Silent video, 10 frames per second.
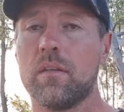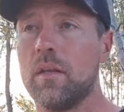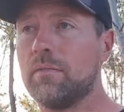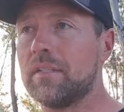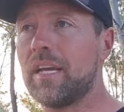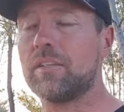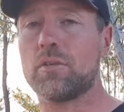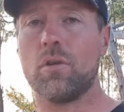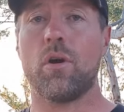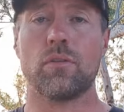if it takes
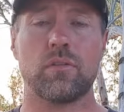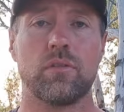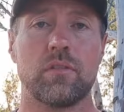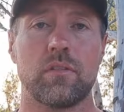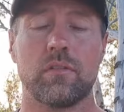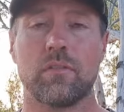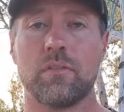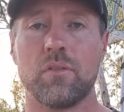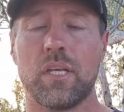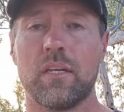too long to
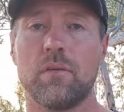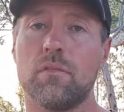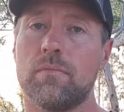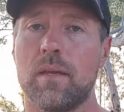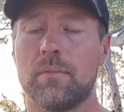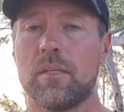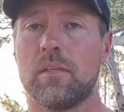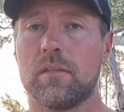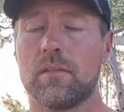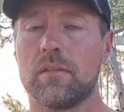to get it off maybe